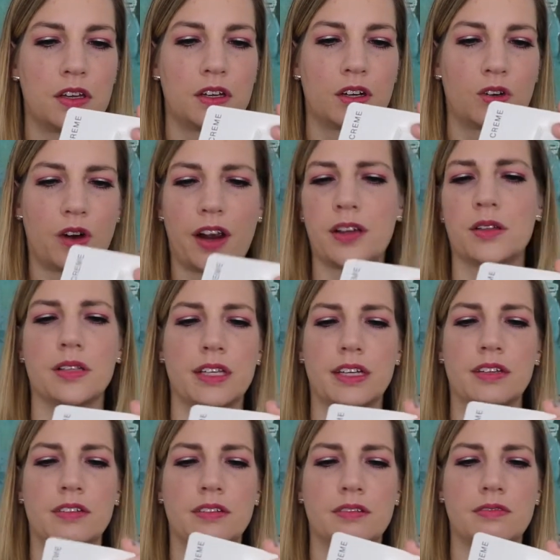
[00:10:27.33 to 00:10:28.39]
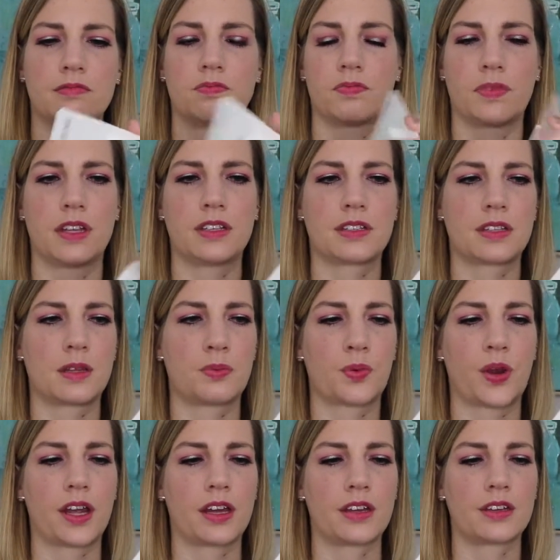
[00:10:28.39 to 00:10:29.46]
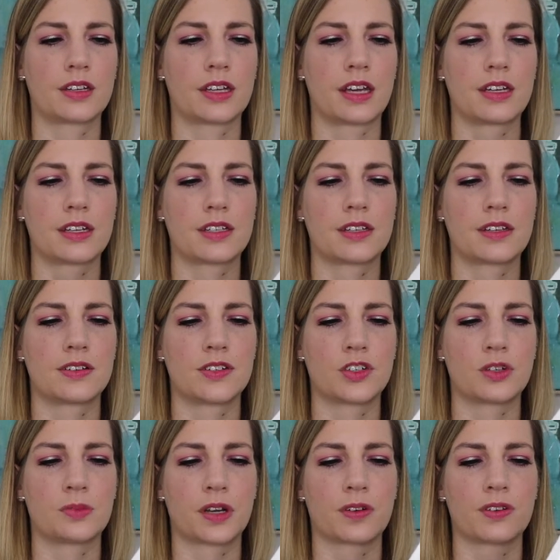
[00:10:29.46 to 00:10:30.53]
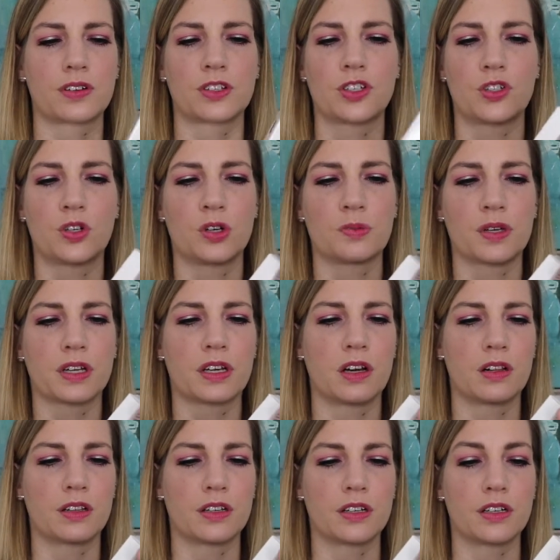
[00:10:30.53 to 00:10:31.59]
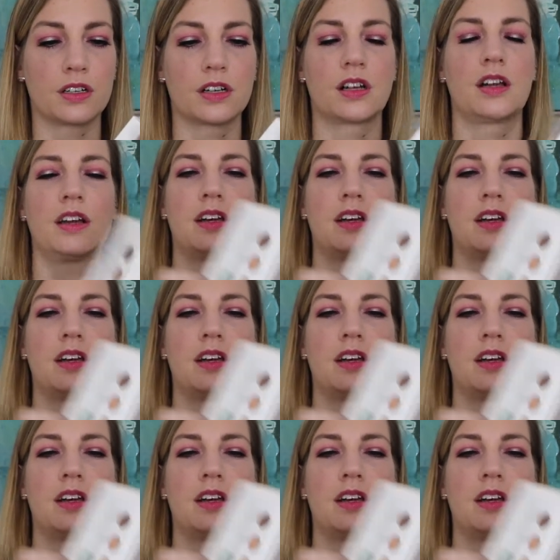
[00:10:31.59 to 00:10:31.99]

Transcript: Kryolan is the brand, and it's their Dermacolor